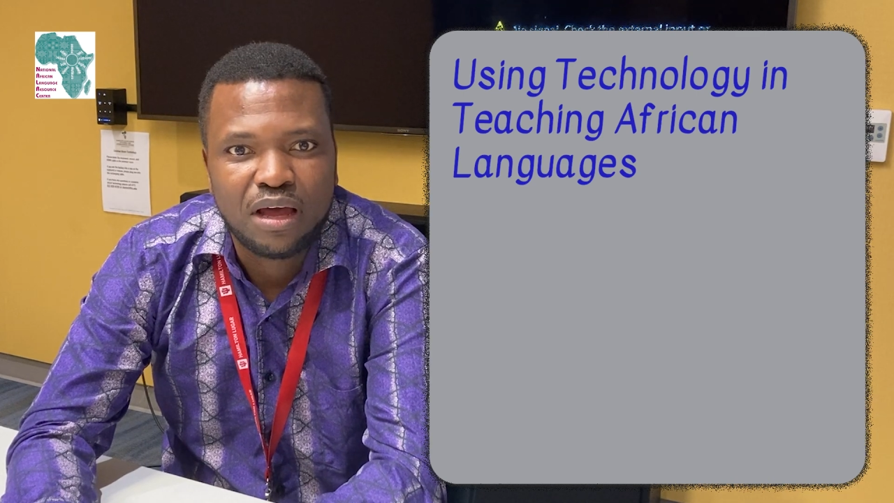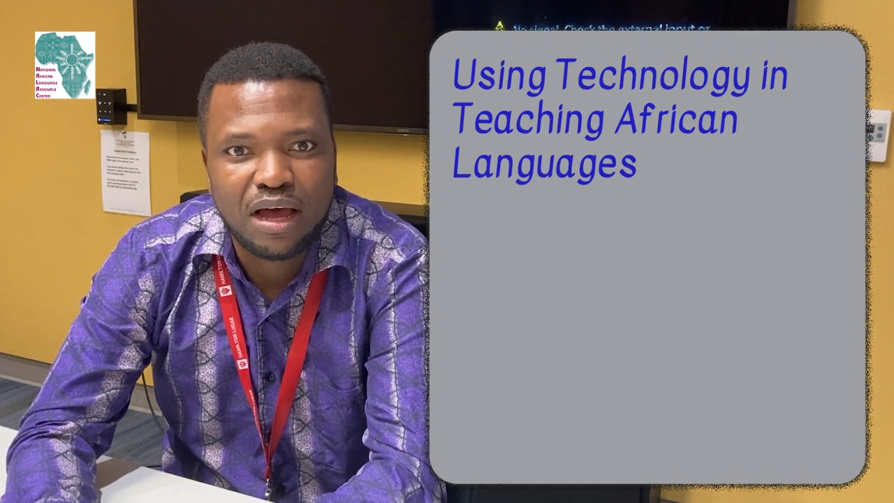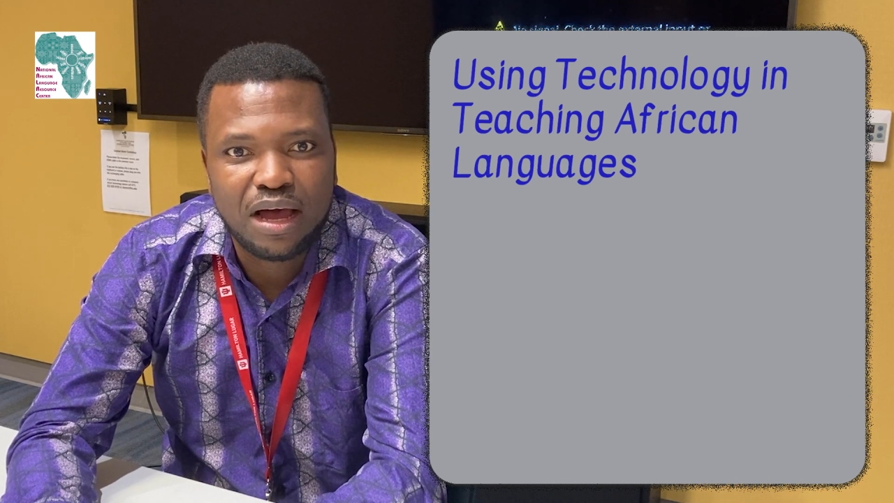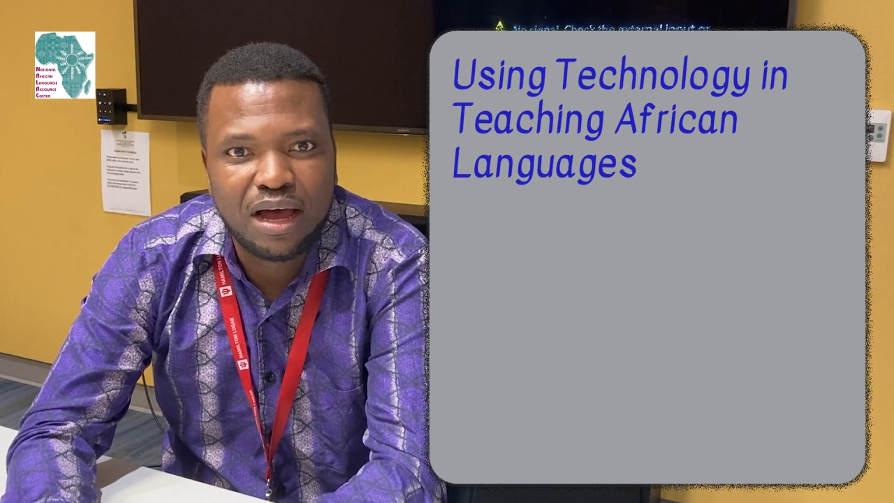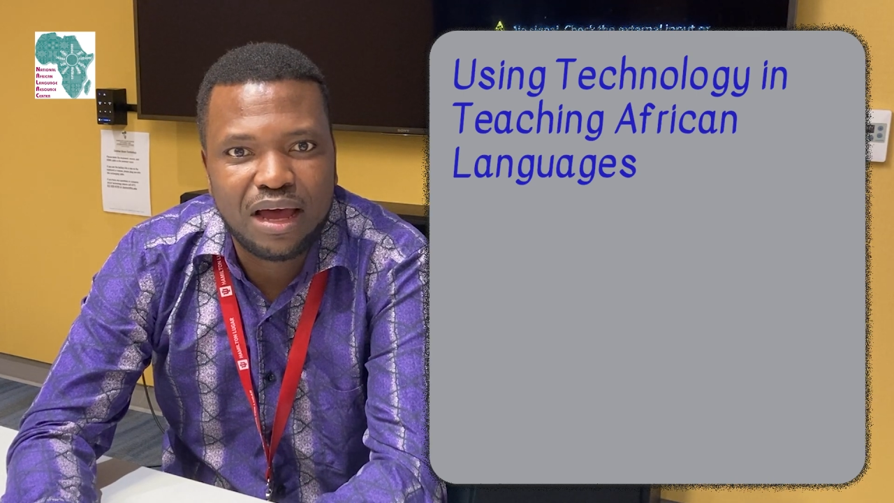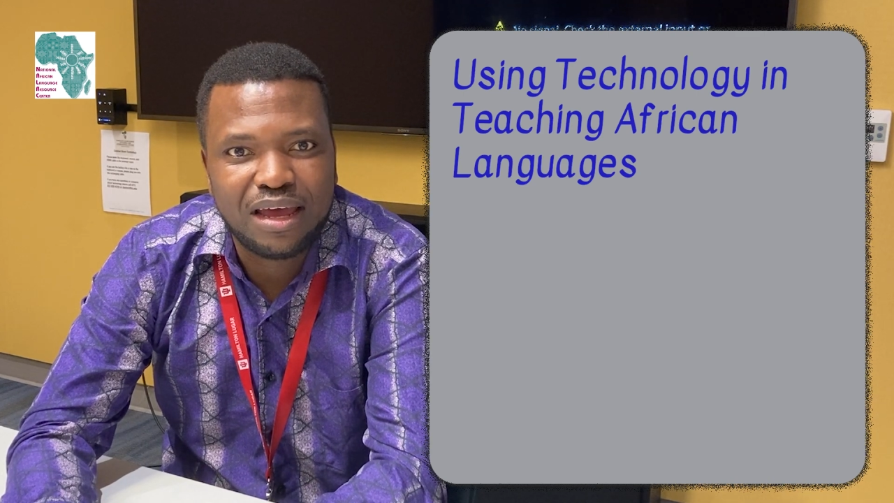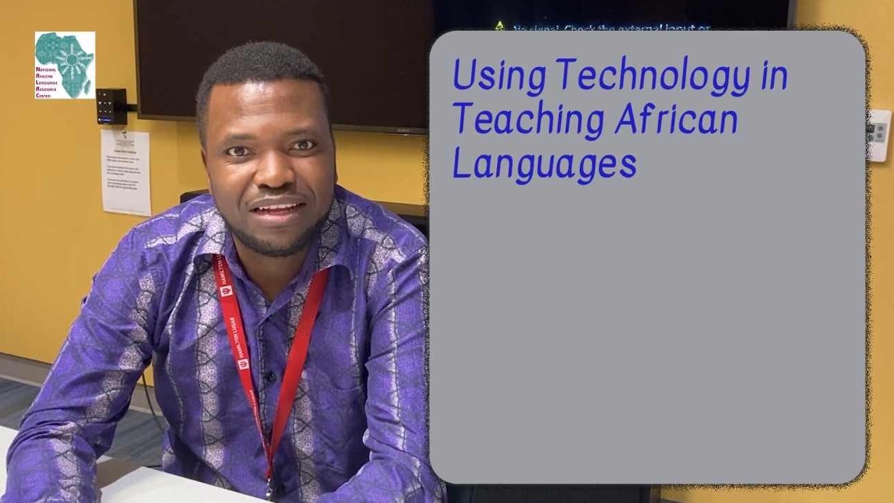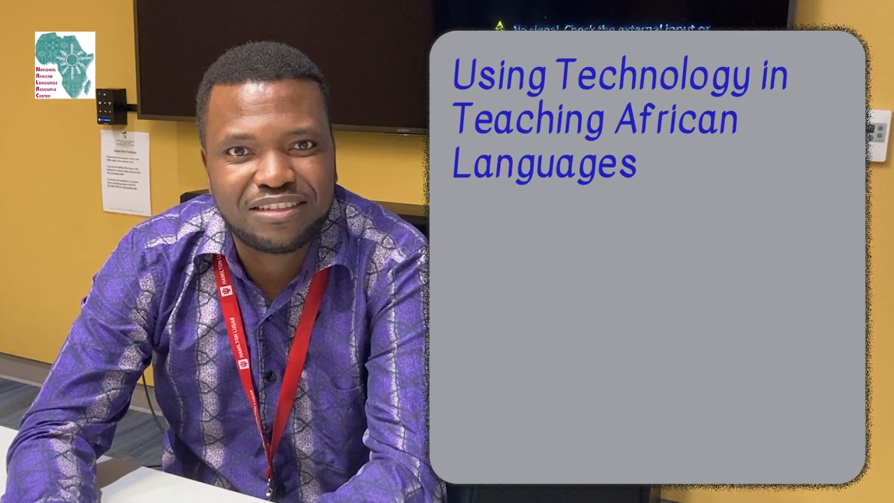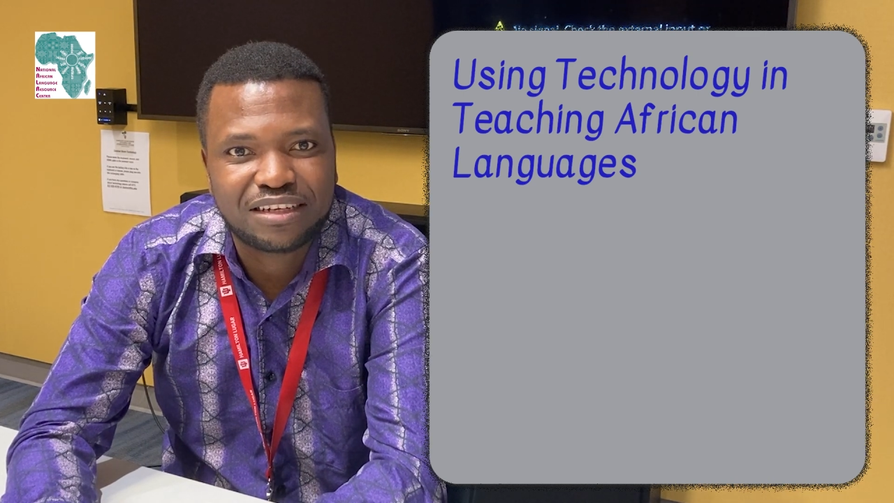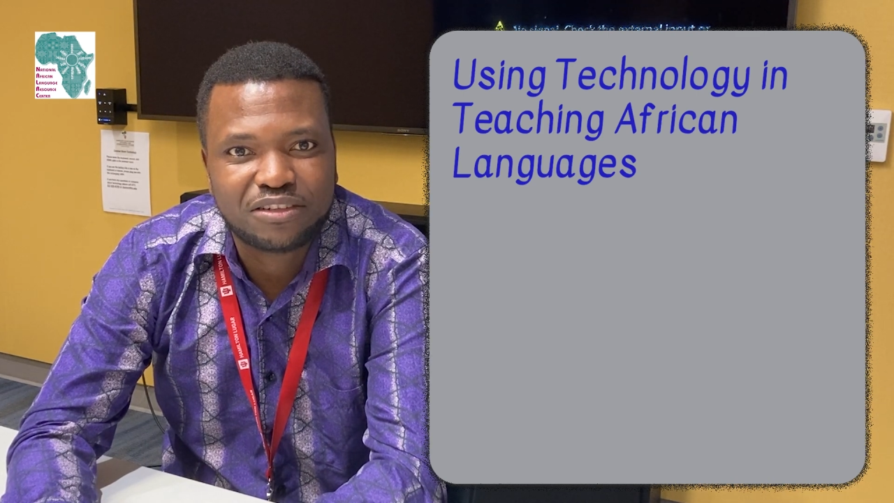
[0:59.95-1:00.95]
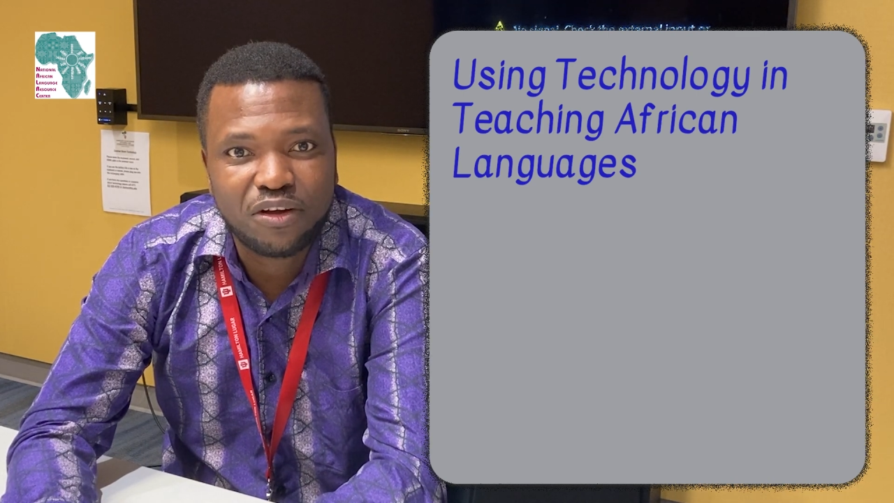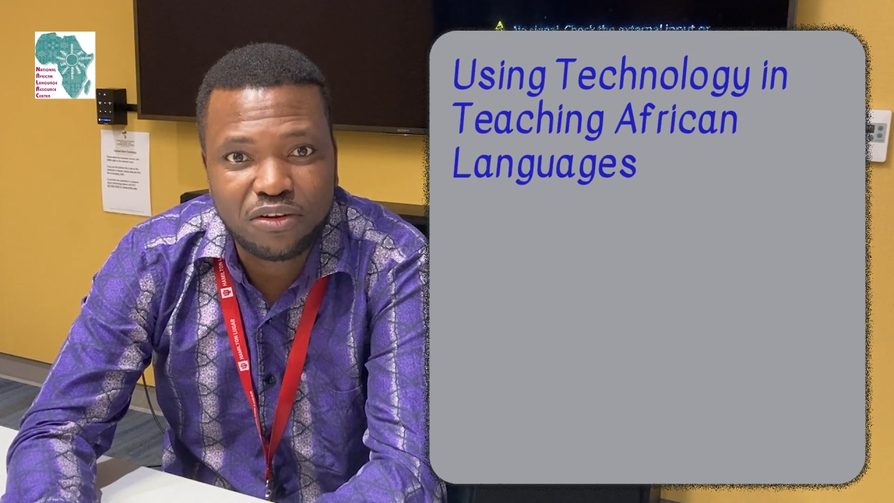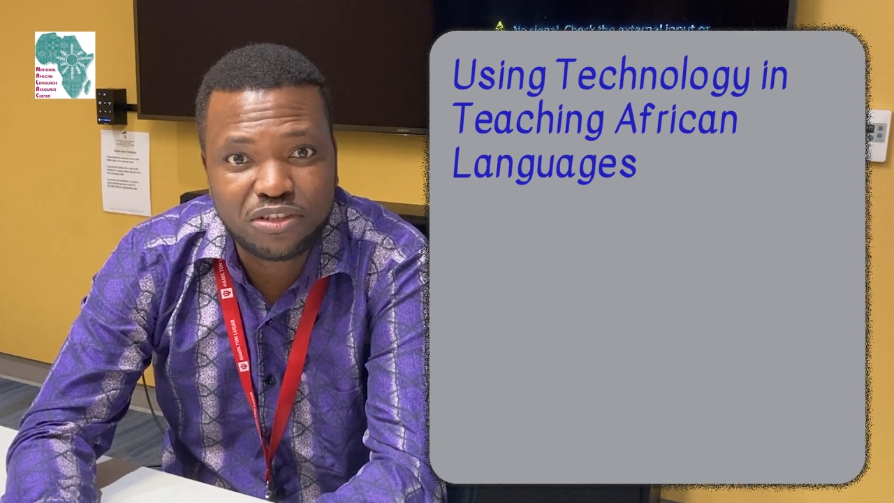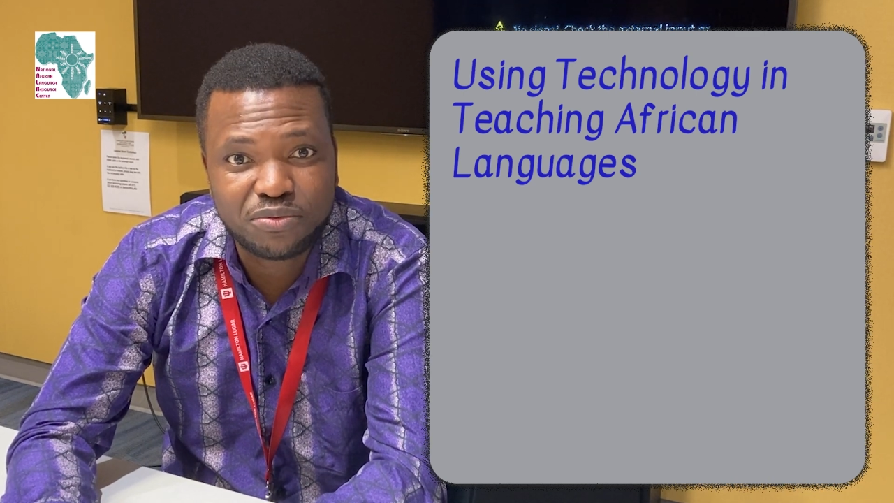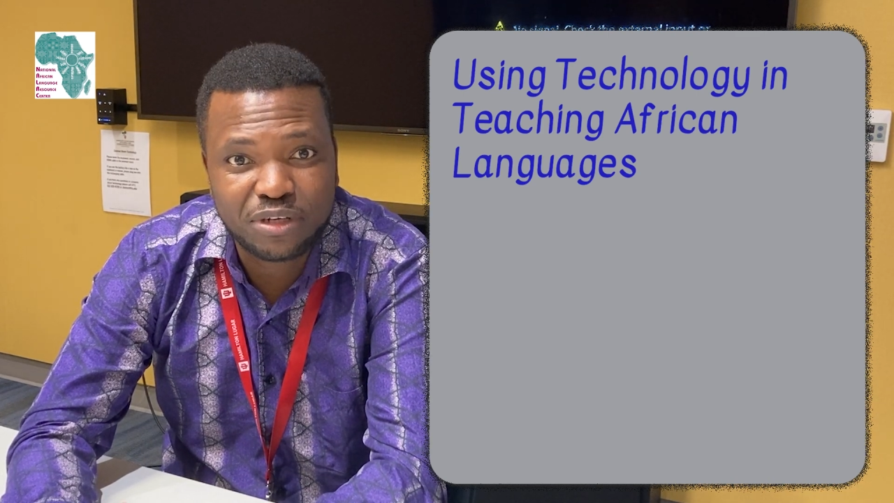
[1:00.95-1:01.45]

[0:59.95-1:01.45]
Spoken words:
and technology